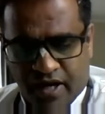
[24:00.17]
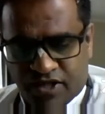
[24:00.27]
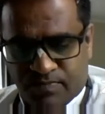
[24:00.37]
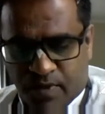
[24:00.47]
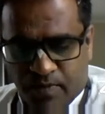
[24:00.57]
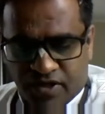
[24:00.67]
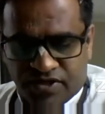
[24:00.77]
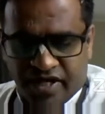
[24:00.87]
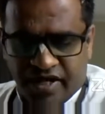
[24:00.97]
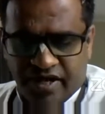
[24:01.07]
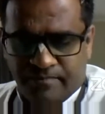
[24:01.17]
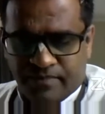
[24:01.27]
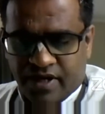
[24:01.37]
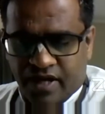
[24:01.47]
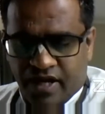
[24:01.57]
as Prabhupada say here.
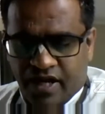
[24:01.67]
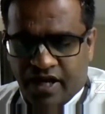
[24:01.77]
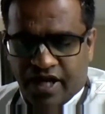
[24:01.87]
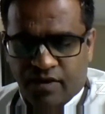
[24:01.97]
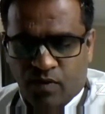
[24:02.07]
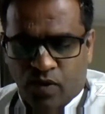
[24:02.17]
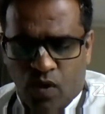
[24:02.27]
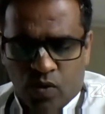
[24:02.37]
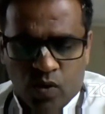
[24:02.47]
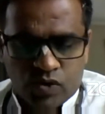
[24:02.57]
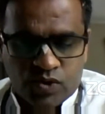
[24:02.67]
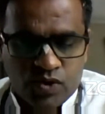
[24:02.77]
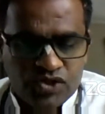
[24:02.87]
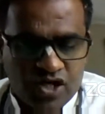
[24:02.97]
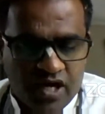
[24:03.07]
Anyone who goes to
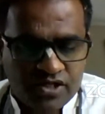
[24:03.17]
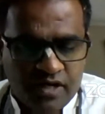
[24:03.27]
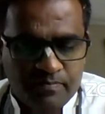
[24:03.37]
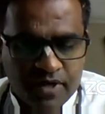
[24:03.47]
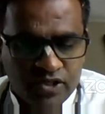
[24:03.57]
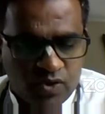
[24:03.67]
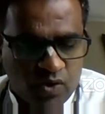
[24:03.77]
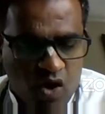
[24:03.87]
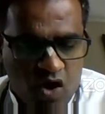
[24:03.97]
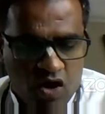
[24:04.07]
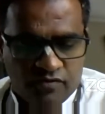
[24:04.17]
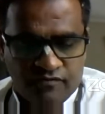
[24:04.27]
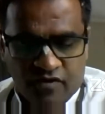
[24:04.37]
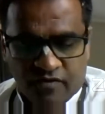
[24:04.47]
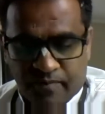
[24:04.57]
church and prays to God
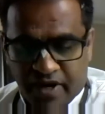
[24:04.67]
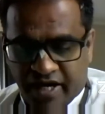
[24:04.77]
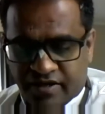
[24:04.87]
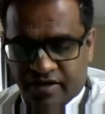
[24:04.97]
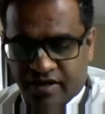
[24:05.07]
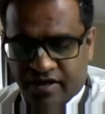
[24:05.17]
for bread